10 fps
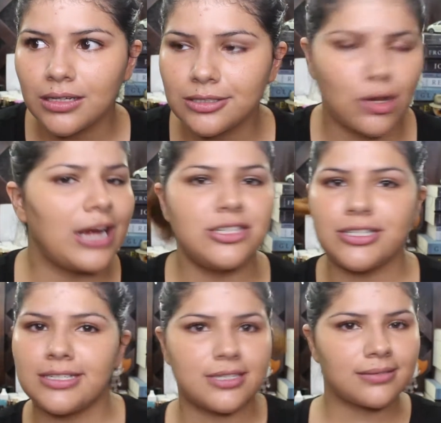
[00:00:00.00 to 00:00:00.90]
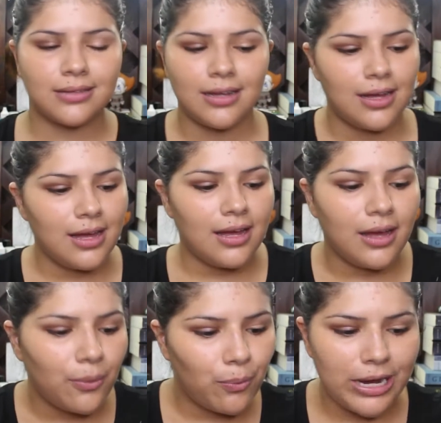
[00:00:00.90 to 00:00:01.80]
So I just.
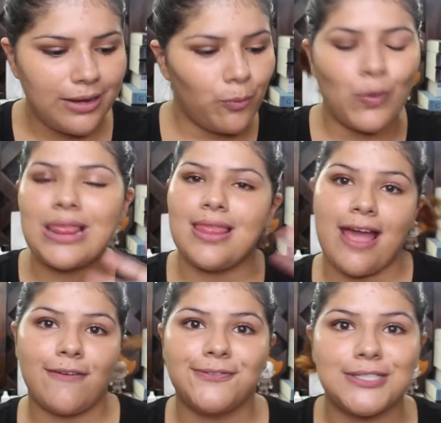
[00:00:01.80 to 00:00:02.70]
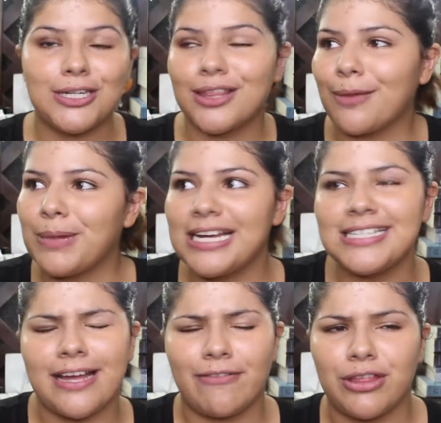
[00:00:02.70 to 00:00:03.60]
We left the
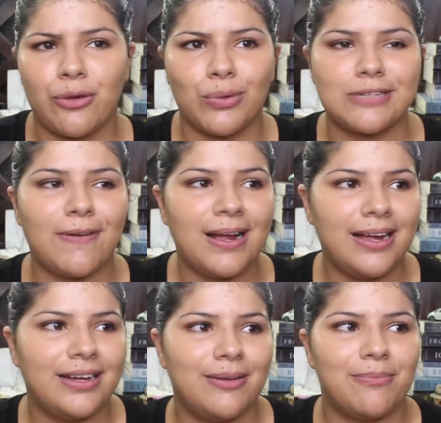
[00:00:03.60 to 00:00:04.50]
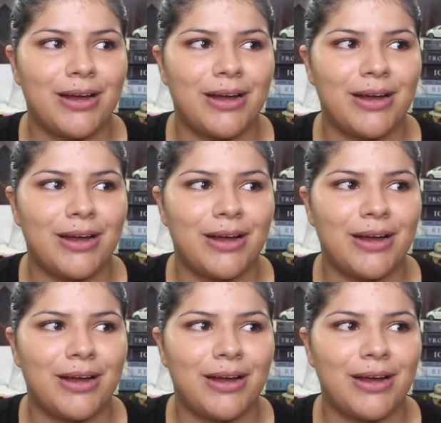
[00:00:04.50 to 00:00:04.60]
place, everything was fine.